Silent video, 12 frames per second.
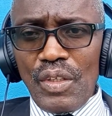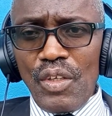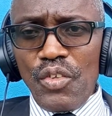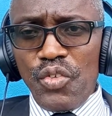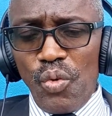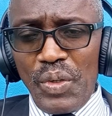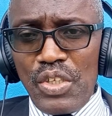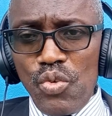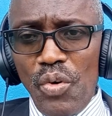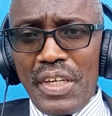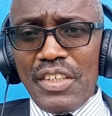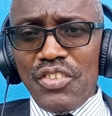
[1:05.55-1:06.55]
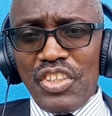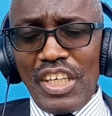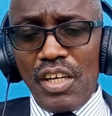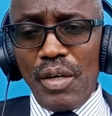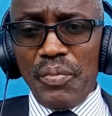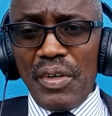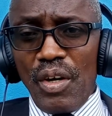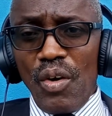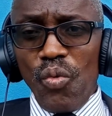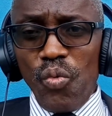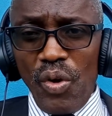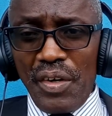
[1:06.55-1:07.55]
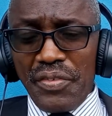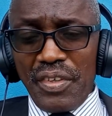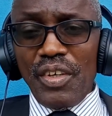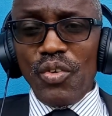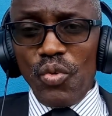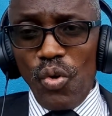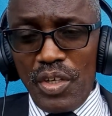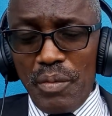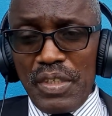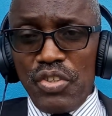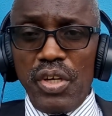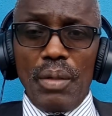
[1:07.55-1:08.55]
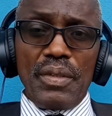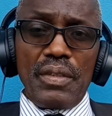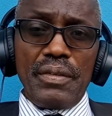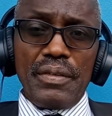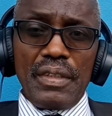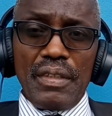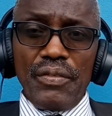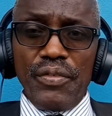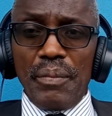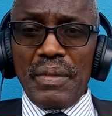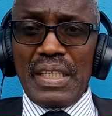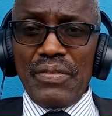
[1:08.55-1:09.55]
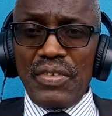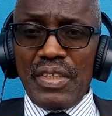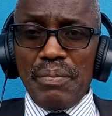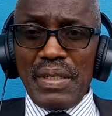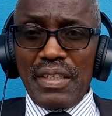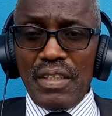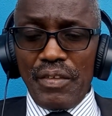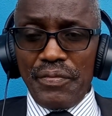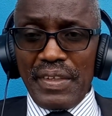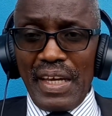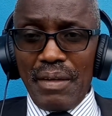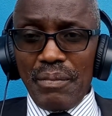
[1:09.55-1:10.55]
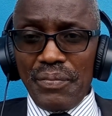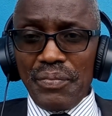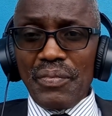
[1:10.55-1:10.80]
So we know that Jacob was going to be troubled from even the beginning of time.